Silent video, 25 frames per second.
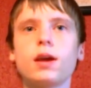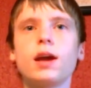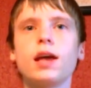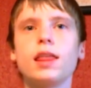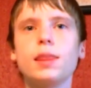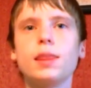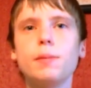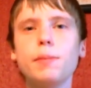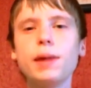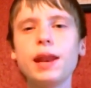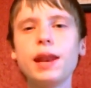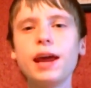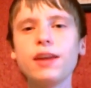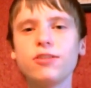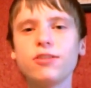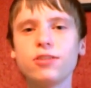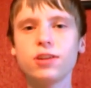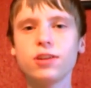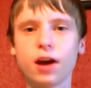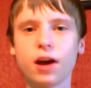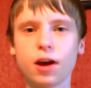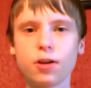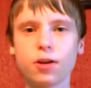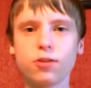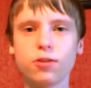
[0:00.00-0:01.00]
In the
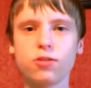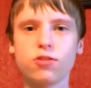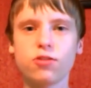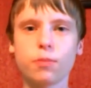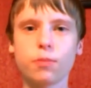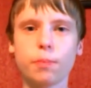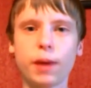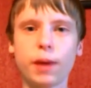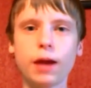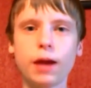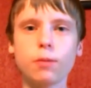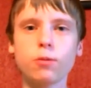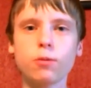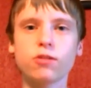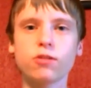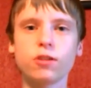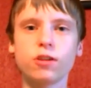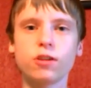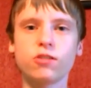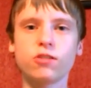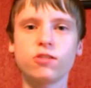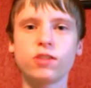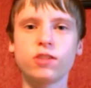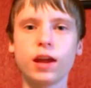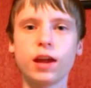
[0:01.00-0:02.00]
mid-1800s, Japan was in
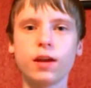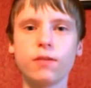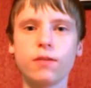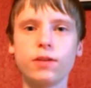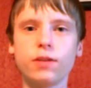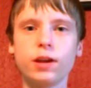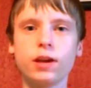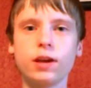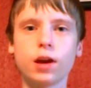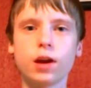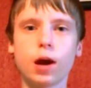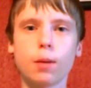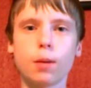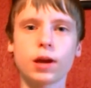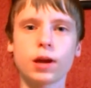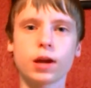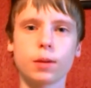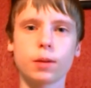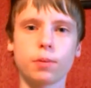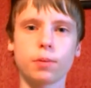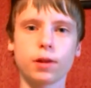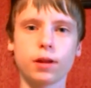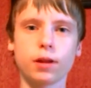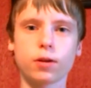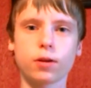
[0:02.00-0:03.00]
a state of economic
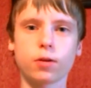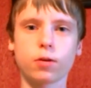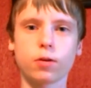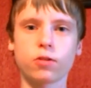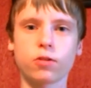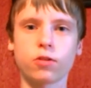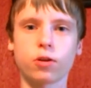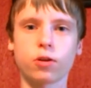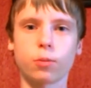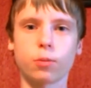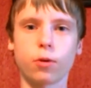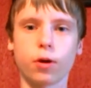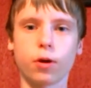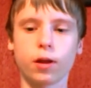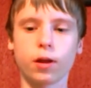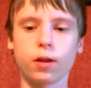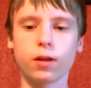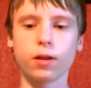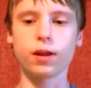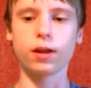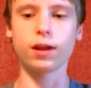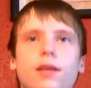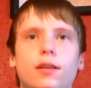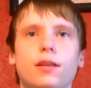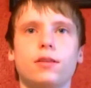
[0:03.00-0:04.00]
and political turmoil.
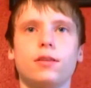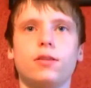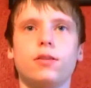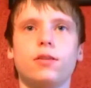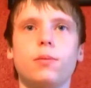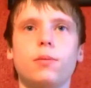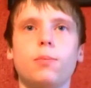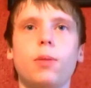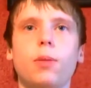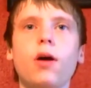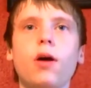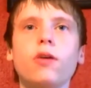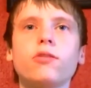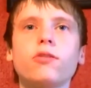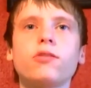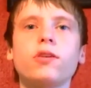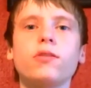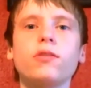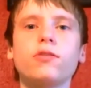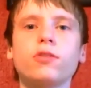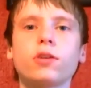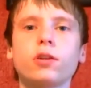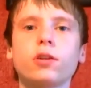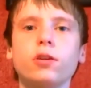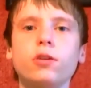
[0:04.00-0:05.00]
The policy of
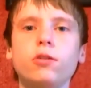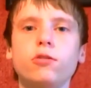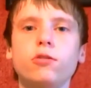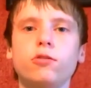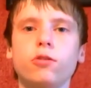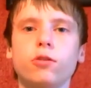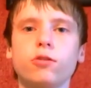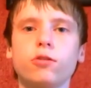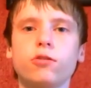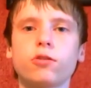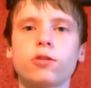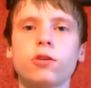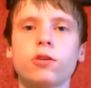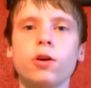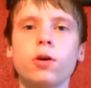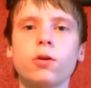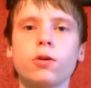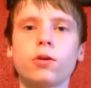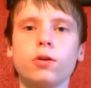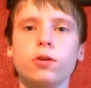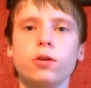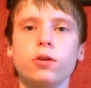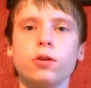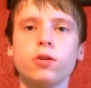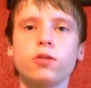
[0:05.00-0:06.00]
seclusion, or
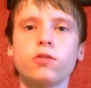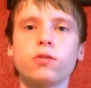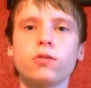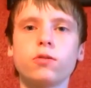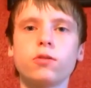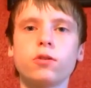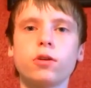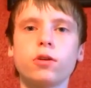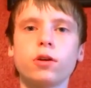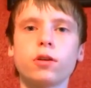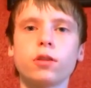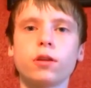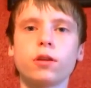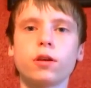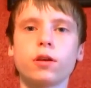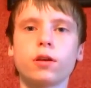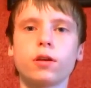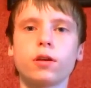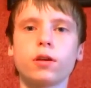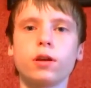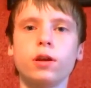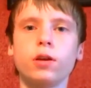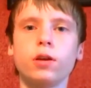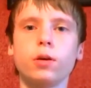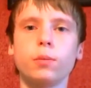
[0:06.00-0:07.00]
sakoku, used during
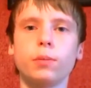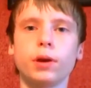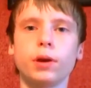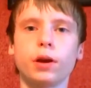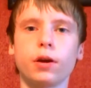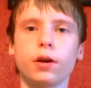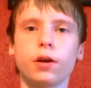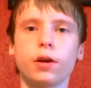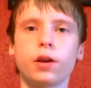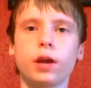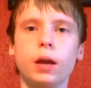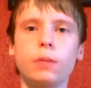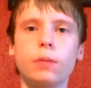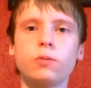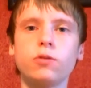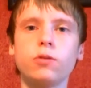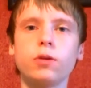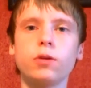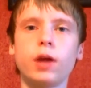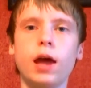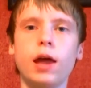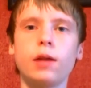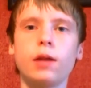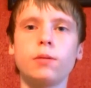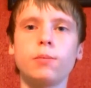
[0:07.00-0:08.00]
the Edo period, came to
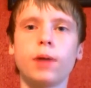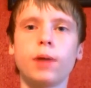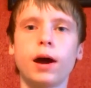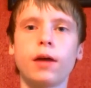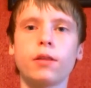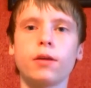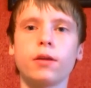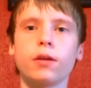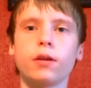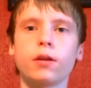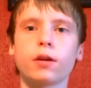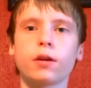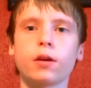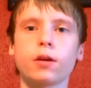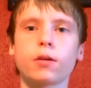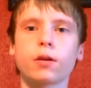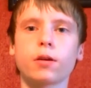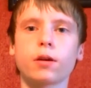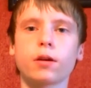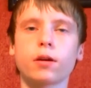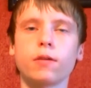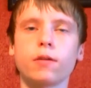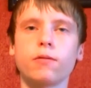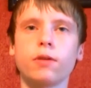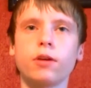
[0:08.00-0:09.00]
an end by the
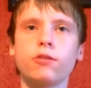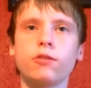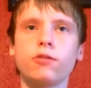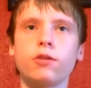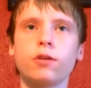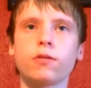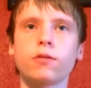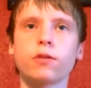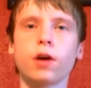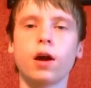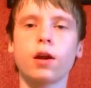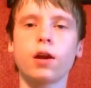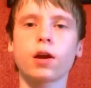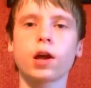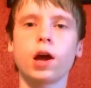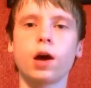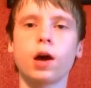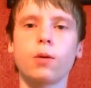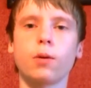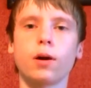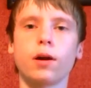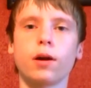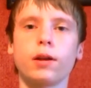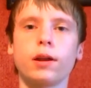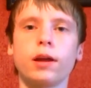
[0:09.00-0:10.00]
Convention of
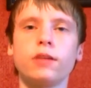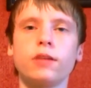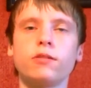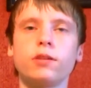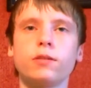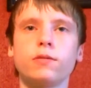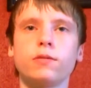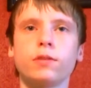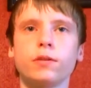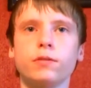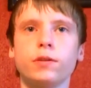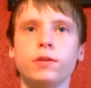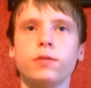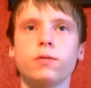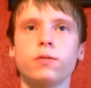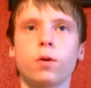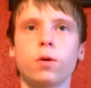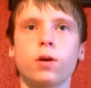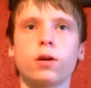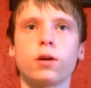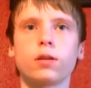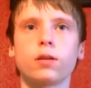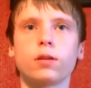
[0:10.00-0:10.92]
Kanagawa in 1854.